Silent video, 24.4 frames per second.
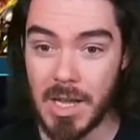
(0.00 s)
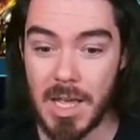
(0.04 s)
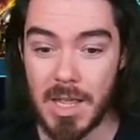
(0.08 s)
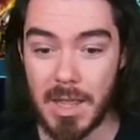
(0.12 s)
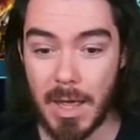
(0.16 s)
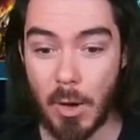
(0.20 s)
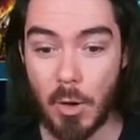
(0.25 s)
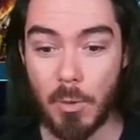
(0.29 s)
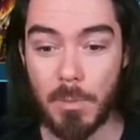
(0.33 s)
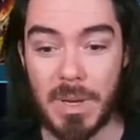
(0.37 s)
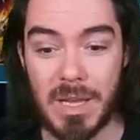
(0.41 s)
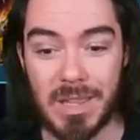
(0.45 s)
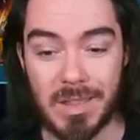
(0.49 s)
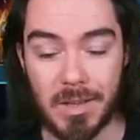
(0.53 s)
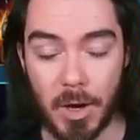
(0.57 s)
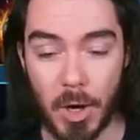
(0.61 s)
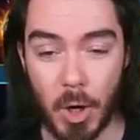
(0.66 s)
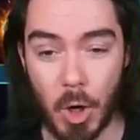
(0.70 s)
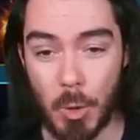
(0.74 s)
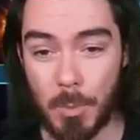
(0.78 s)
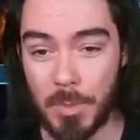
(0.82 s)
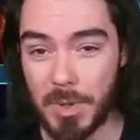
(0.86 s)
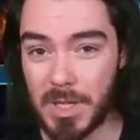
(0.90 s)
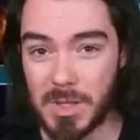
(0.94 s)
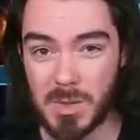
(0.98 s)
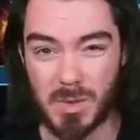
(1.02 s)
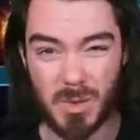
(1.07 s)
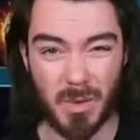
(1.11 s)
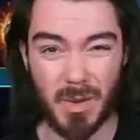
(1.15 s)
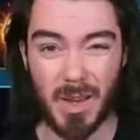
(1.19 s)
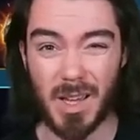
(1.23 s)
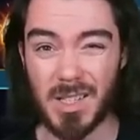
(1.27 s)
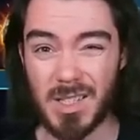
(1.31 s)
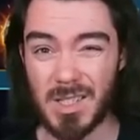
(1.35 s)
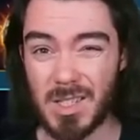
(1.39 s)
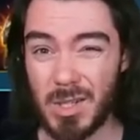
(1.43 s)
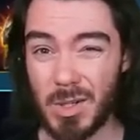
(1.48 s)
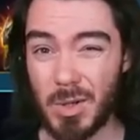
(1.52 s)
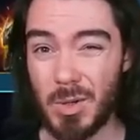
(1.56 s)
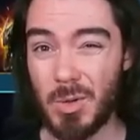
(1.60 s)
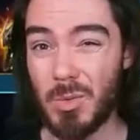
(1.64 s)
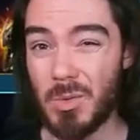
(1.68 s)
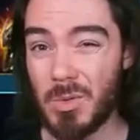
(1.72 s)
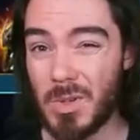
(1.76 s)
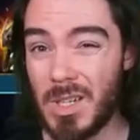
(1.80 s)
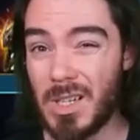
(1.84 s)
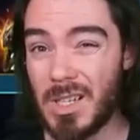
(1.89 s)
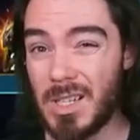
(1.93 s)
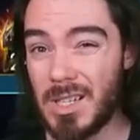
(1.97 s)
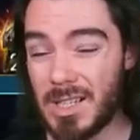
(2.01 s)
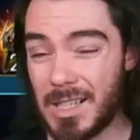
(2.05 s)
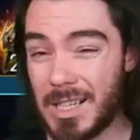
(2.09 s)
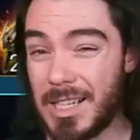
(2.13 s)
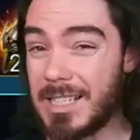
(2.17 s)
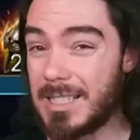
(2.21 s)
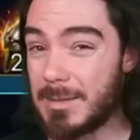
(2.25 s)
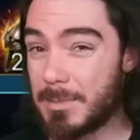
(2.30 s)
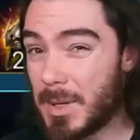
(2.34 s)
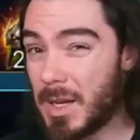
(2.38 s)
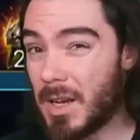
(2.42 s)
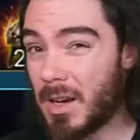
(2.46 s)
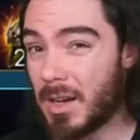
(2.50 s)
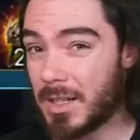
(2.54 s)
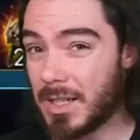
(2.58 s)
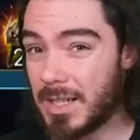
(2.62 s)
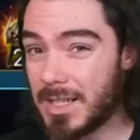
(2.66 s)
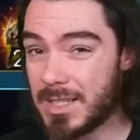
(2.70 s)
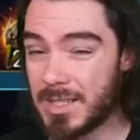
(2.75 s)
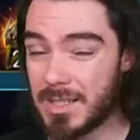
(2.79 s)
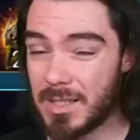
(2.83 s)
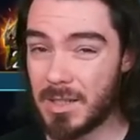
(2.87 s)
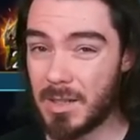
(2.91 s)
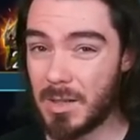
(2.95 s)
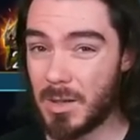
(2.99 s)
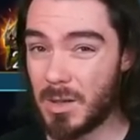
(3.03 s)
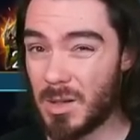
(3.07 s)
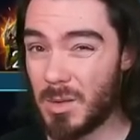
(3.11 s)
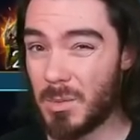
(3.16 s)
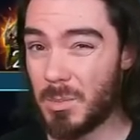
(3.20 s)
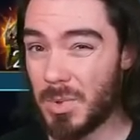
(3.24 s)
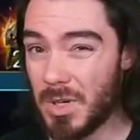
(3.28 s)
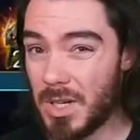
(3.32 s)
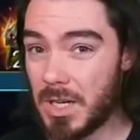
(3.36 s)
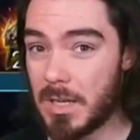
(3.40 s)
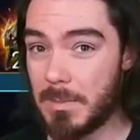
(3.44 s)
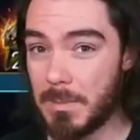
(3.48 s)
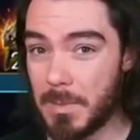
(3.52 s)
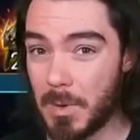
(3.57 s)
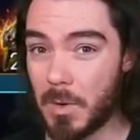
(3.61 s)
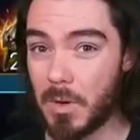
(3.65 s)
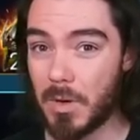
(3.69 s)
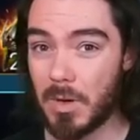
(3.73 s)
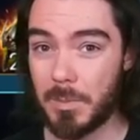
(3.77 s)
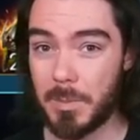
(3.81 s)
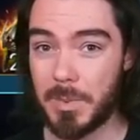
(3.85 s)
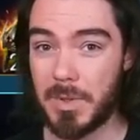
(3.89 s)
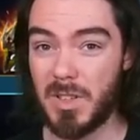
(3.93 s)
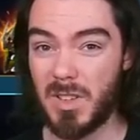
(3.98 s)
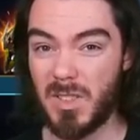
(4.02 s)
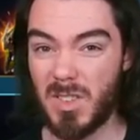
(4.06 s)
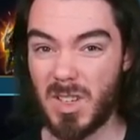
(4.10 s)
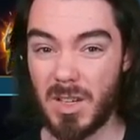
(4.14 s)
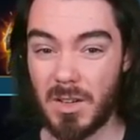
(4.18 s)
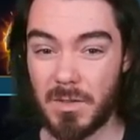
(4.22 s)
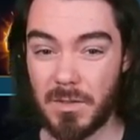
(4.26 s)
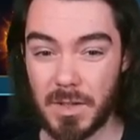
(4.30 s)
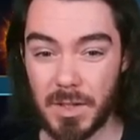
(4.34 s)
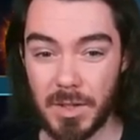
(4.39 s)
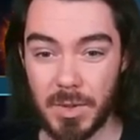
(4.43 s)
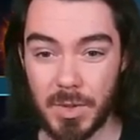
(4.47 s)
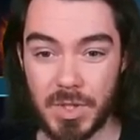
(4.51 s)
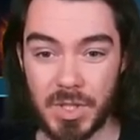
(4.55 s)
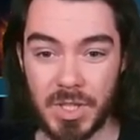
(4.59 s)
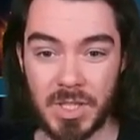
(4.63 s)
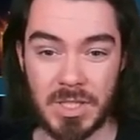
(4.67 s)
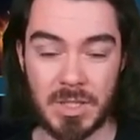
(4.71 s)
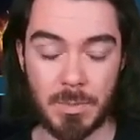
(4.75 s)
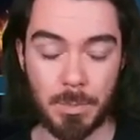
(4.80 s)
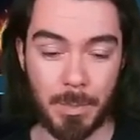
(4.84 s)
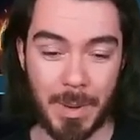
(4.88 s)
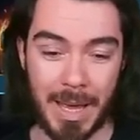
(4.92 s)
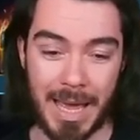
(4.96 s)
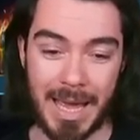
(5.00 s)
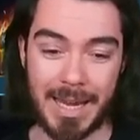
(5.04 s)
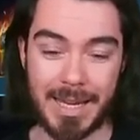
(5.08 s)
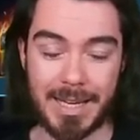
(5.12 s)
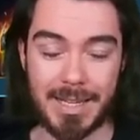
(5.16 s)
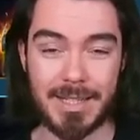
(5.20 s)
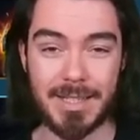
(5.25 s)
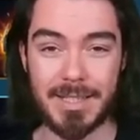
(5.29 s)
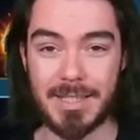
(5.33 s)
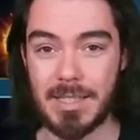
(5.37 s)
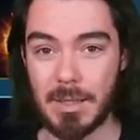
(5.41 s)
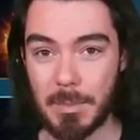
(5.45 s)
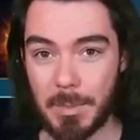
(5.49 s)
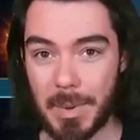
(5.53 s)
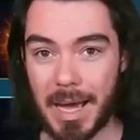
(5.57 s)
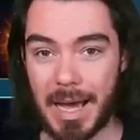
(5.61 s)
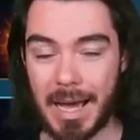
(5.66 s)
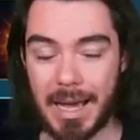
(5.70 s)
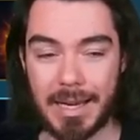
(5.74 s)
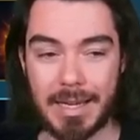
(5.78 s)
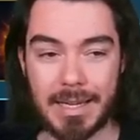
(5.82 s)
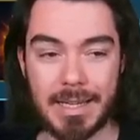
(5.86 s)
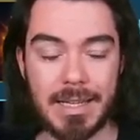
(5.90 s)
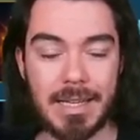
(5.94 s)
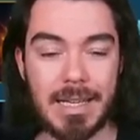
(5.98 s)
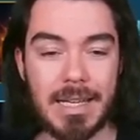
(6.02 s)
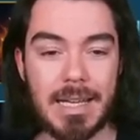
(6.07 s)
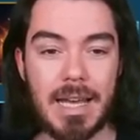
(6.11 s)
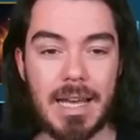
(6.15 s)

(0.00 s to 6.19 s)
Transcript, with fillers: That would be the hope, because we've had 2, let's be honest, pretty poor fusions back to back.